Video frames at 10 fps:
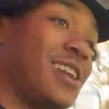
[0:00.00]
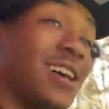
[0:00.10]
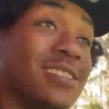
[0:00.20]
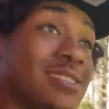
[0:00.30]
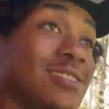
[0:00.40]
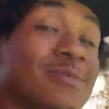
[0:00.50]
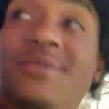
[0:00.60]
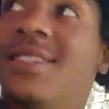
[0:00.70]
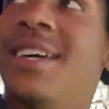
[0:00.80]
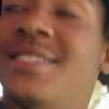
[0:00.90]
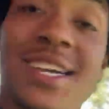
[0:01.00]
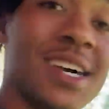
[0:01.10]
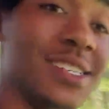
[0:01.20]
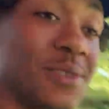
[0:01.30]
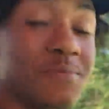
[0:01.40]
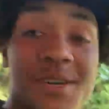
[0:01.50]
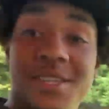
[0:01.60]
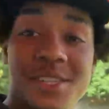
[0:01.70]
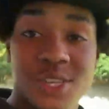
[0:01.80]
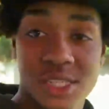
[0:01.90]
oh, nice day out here. But you
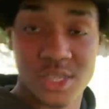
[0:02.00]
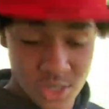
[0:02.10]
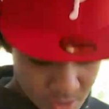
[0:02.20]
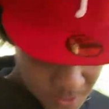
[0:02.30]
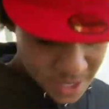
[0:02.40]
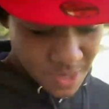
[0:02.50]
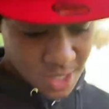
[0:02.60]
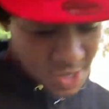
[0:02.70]
know, so this is my little